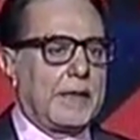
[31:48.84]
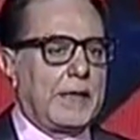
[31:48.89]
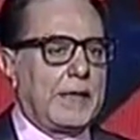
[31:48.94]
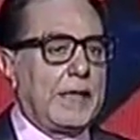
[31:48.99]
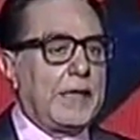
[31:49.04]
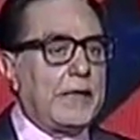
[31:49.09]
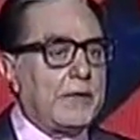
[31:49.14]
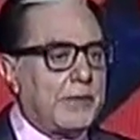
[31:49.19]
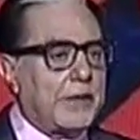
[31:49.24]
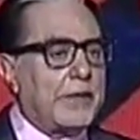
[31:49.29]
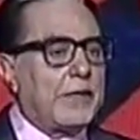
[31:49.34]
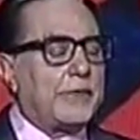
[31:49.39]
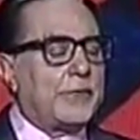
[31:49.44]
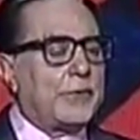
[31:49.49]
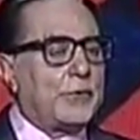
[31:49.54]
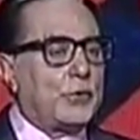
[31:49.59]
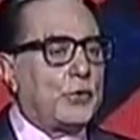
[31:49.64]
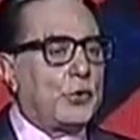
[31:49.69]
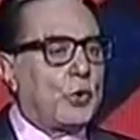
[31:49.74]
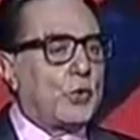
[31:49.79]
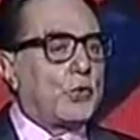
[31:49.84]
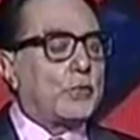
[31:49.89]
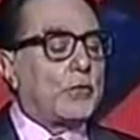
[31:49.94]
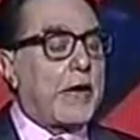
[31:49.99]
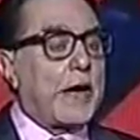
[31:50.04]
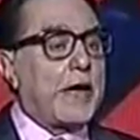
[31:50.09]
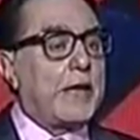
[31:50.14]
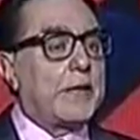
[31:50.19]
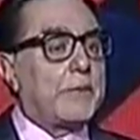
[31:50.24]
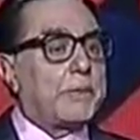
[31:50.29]
Even if you don't
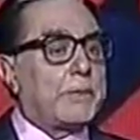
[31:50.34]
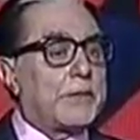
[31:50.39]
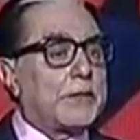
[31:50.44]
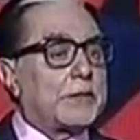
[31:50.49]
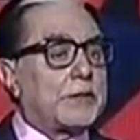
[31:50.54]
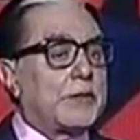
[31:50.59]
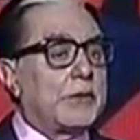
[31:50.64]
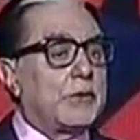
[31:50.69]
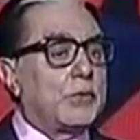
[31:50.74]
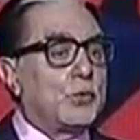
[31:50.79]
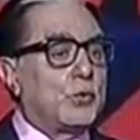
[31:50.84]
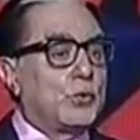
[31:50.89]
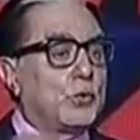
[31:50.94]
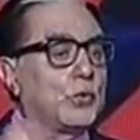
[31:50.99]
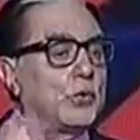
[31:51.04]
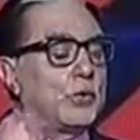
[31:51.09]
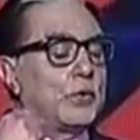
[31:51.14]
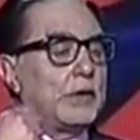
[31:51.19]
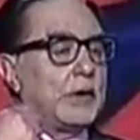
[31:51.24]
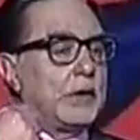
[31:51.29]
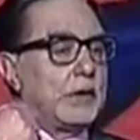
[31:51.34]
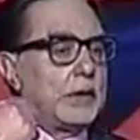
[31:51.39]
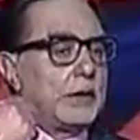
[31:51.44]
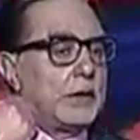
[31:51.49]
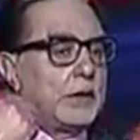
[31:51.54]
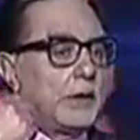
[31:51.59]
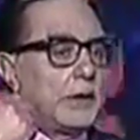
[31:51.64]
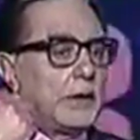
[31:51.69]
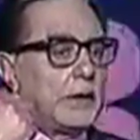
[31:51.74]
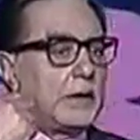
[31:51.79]
find a person who
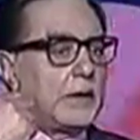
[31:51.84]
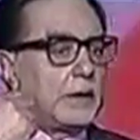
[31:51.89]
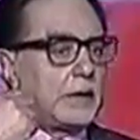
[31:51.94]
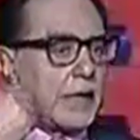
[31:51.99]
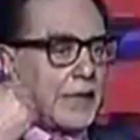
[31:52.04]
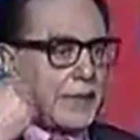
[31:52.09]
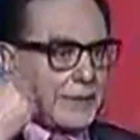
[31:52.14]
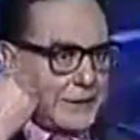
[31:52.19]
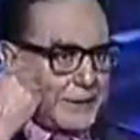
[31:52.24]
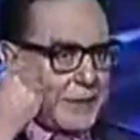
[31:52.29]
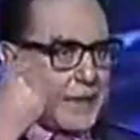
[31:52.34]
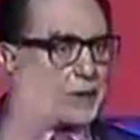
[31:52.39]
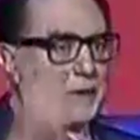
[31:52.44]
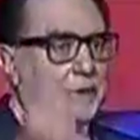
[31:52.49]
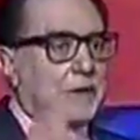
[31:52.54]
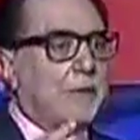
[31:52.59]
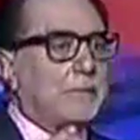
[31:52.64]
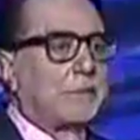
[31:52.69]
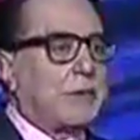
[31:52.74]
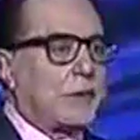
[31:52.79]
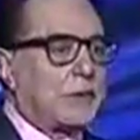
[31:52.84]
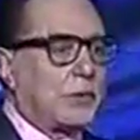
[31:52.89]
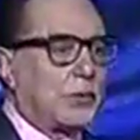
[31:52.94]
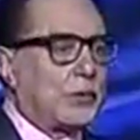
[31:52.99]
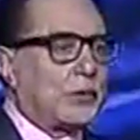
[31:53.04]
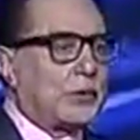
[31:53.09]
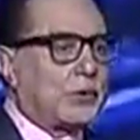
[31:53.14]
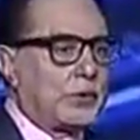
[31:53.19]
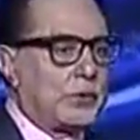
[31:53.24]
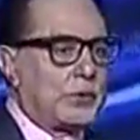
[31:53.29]
has done something good to